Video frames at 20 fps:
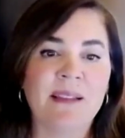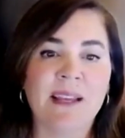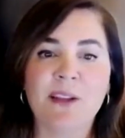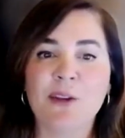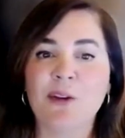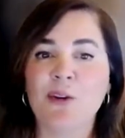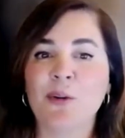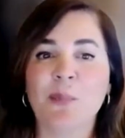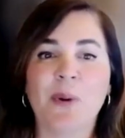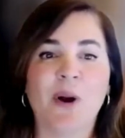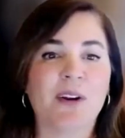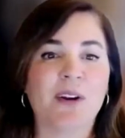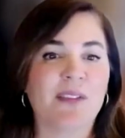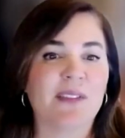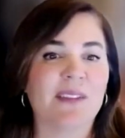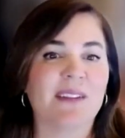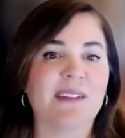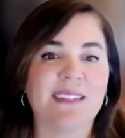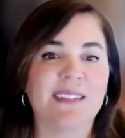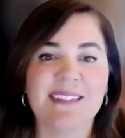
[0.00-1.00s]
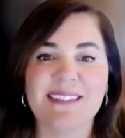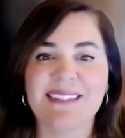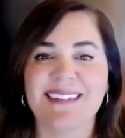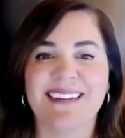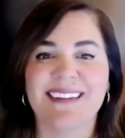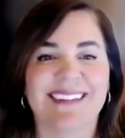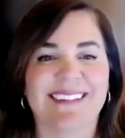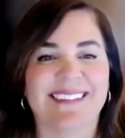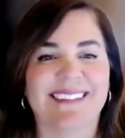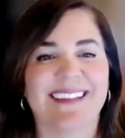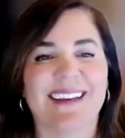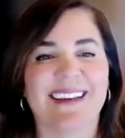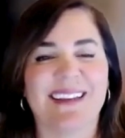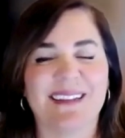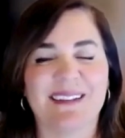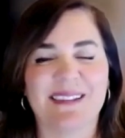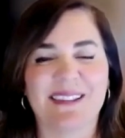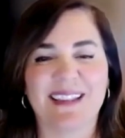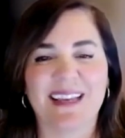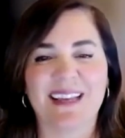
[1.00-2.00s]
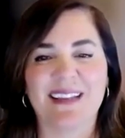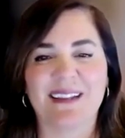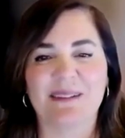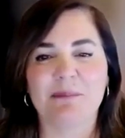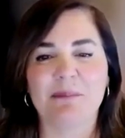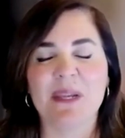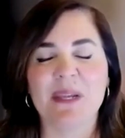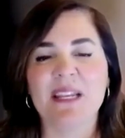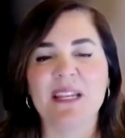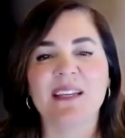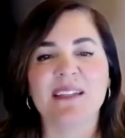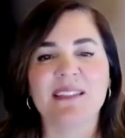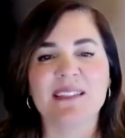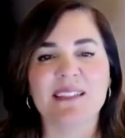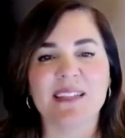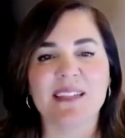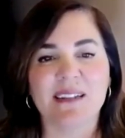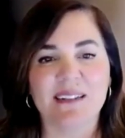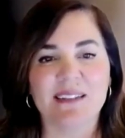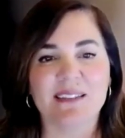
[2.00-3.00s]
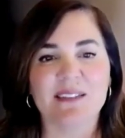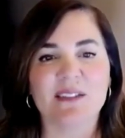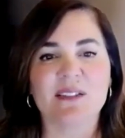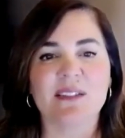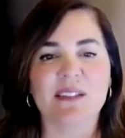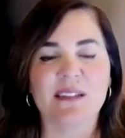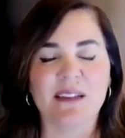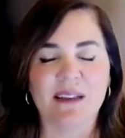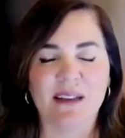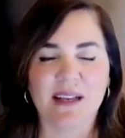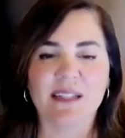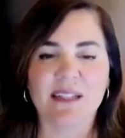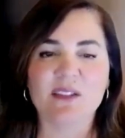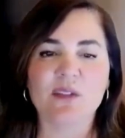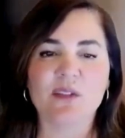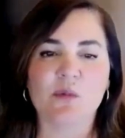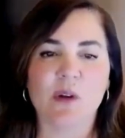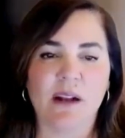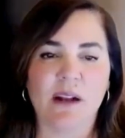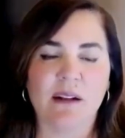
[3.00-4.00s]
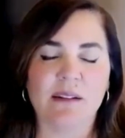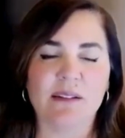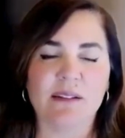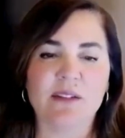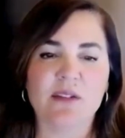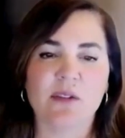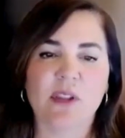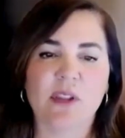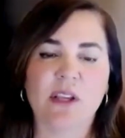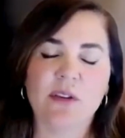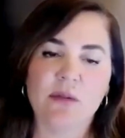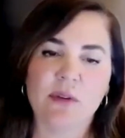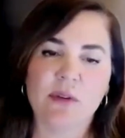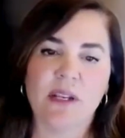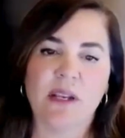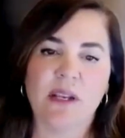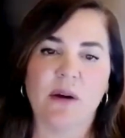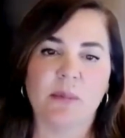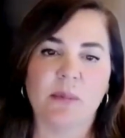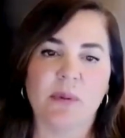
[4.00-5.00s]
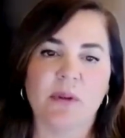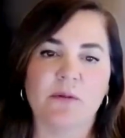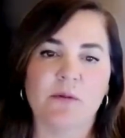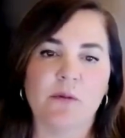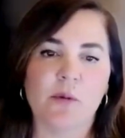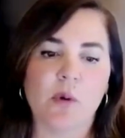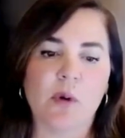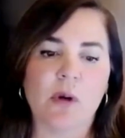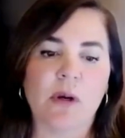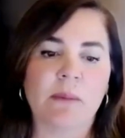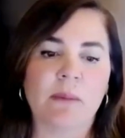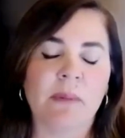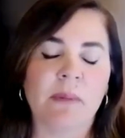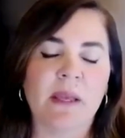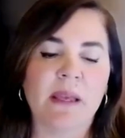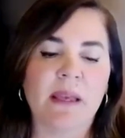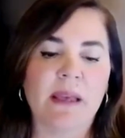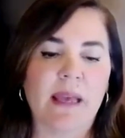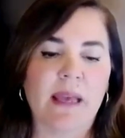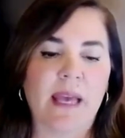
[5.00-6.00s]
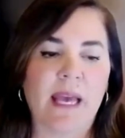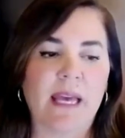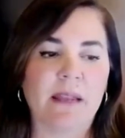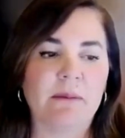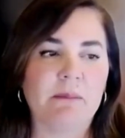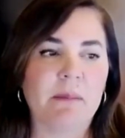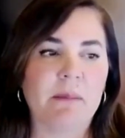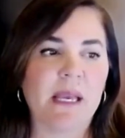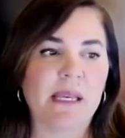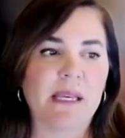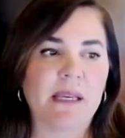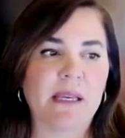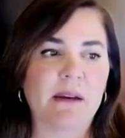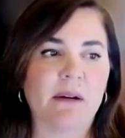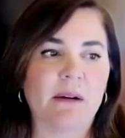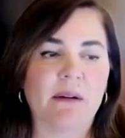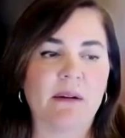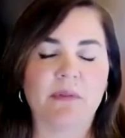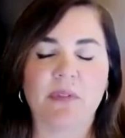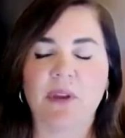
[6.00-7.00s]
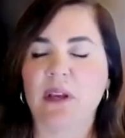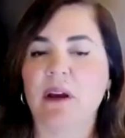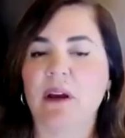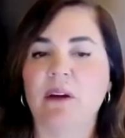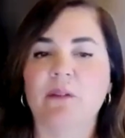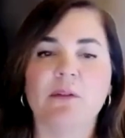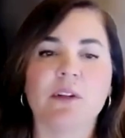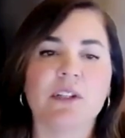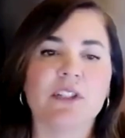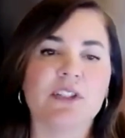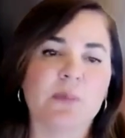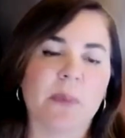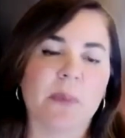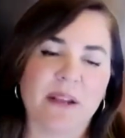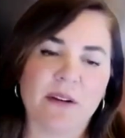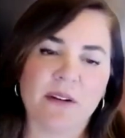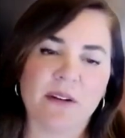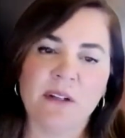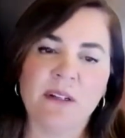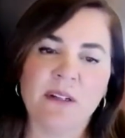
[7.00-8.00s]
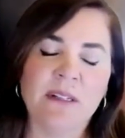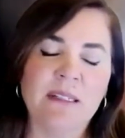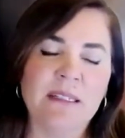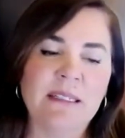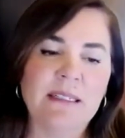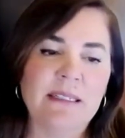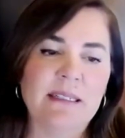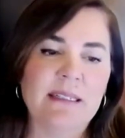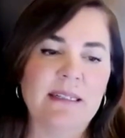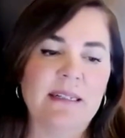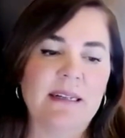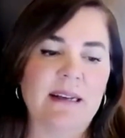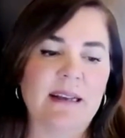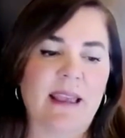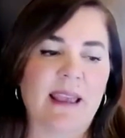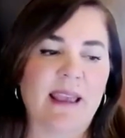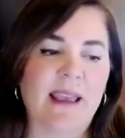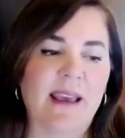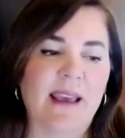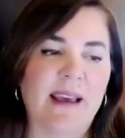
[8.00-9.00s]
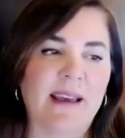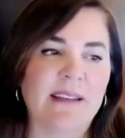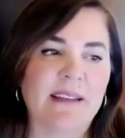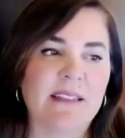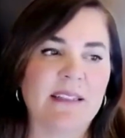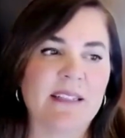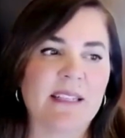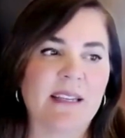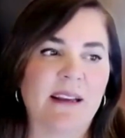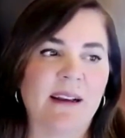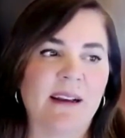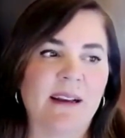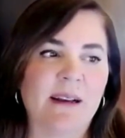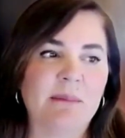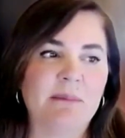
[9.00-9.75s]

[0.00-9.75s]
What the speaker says: that you're part of the listening that media does as well, so that you can help inform and make the coverage better. And